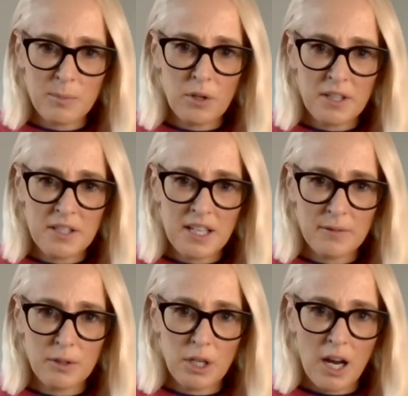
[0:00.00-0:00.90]
this morning,
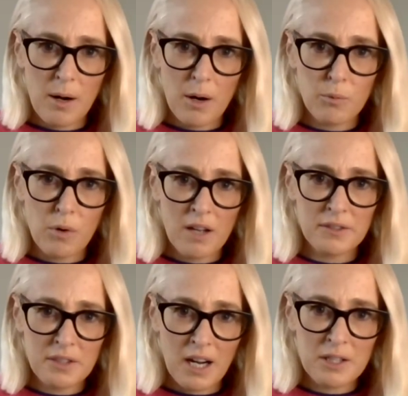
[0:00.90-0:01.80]
Dave,
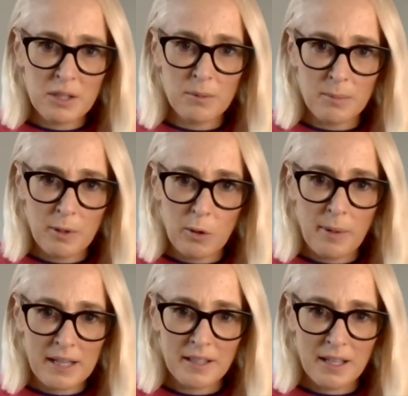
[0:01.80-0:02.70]
on kind of some of the
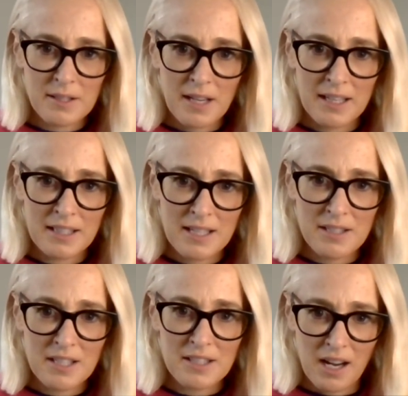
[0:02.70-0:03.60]
blowback that
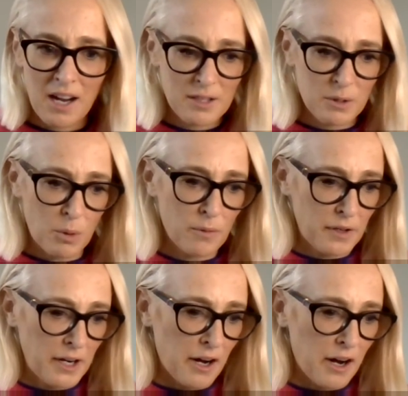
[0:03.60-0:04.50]
Katie's got over
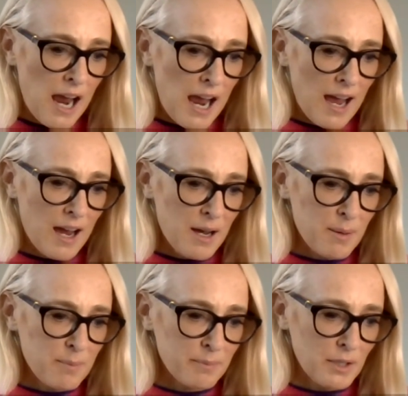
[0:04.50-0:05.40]
there.
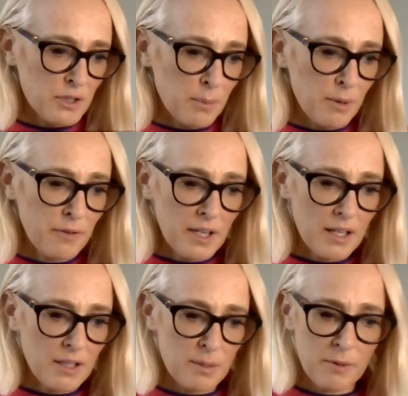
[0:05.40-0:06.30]
some of
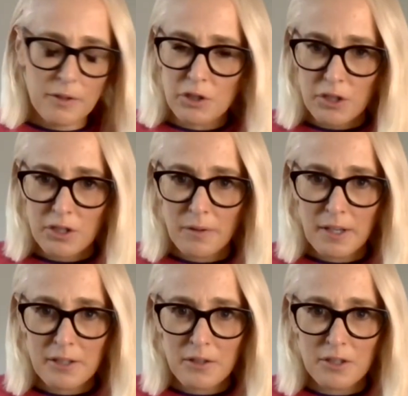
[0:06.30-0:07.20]
it
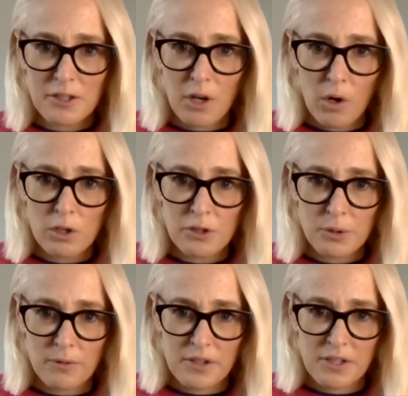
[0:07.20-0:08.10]
justified, or is it all
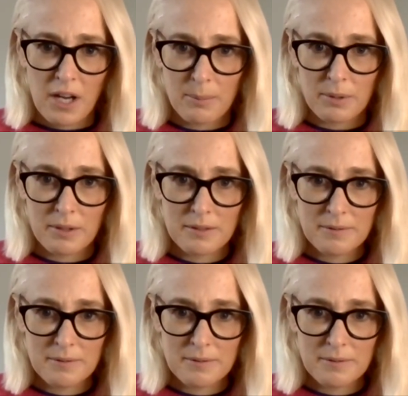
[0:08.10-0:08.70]
just over the top?